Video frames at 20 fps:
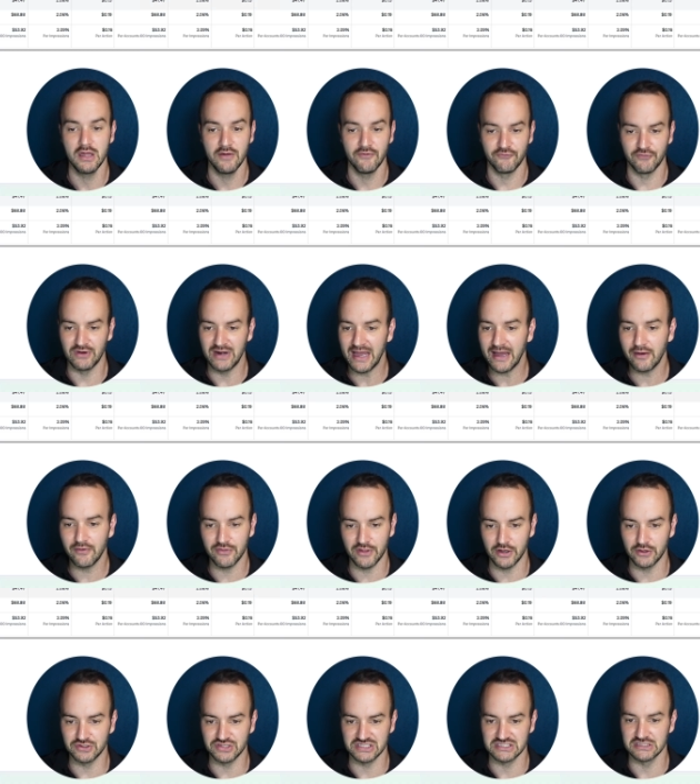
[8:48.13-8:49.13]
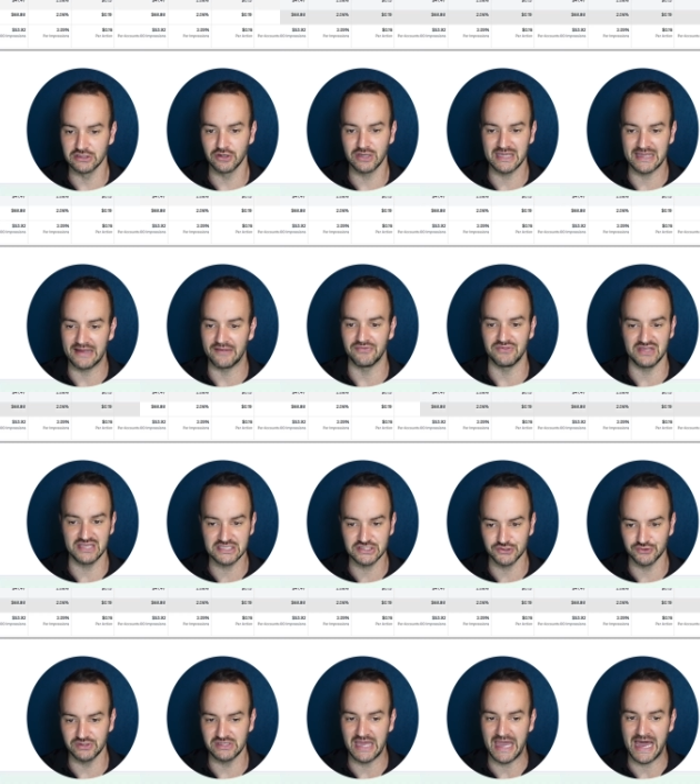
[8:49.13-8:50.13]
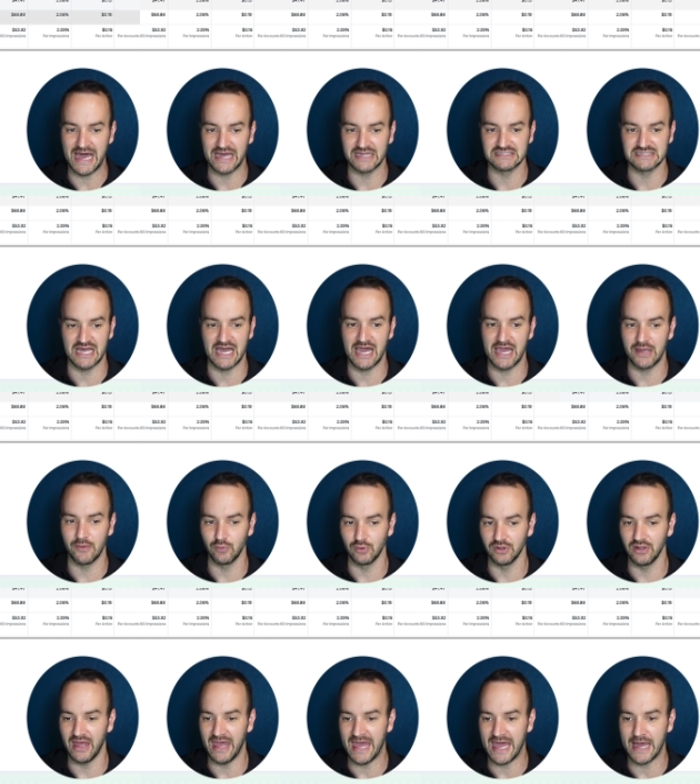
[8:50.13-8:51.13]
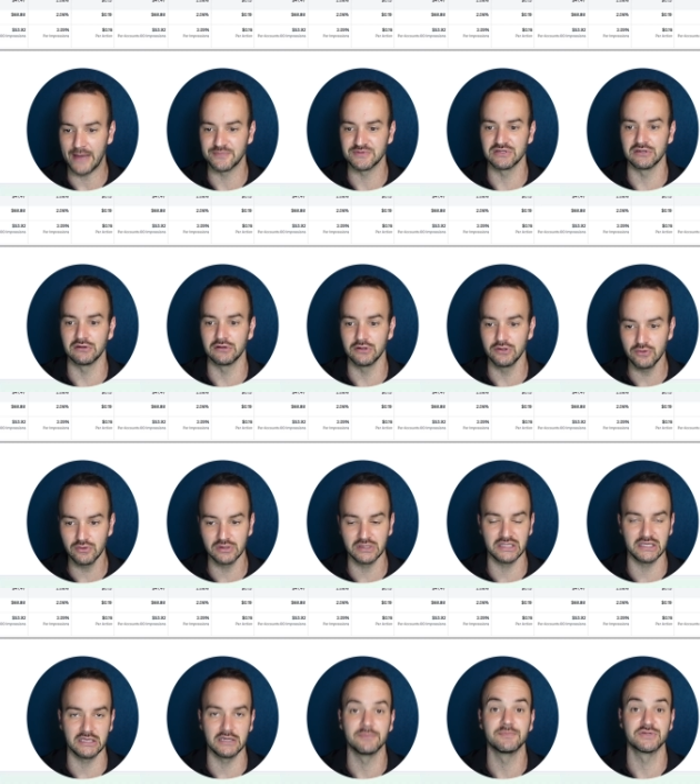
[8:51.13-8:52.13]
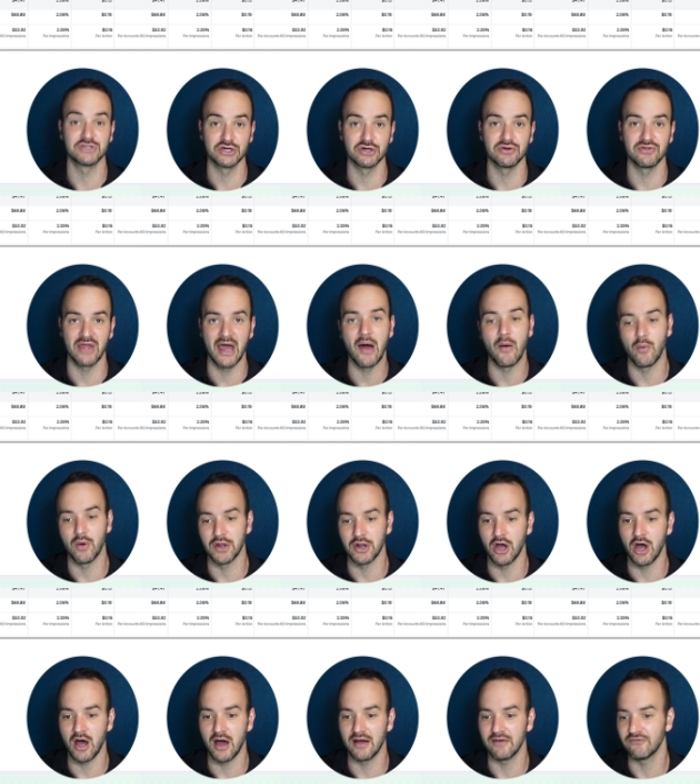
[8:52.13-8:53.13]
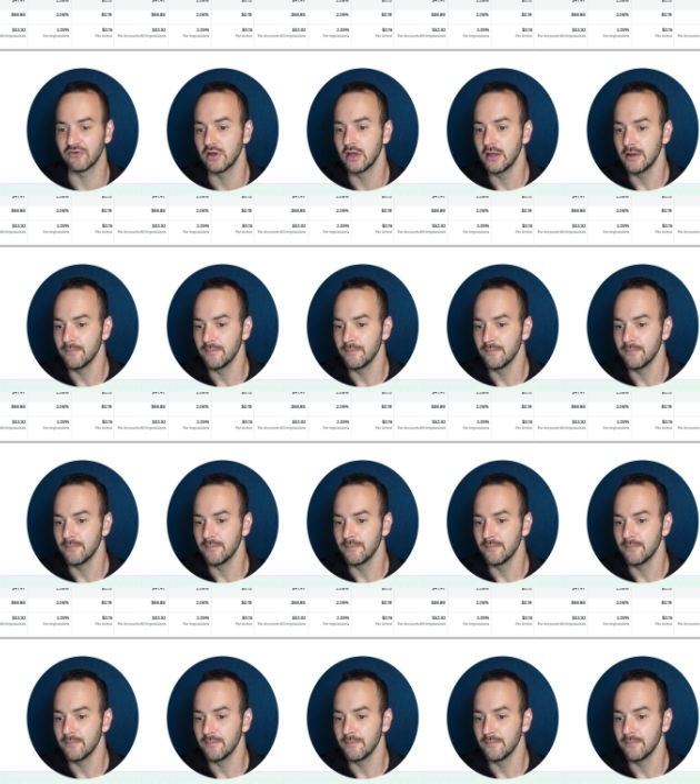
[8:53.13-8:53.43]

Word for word: For now, though, just looking at these three ads, I will absolutely turn that one off.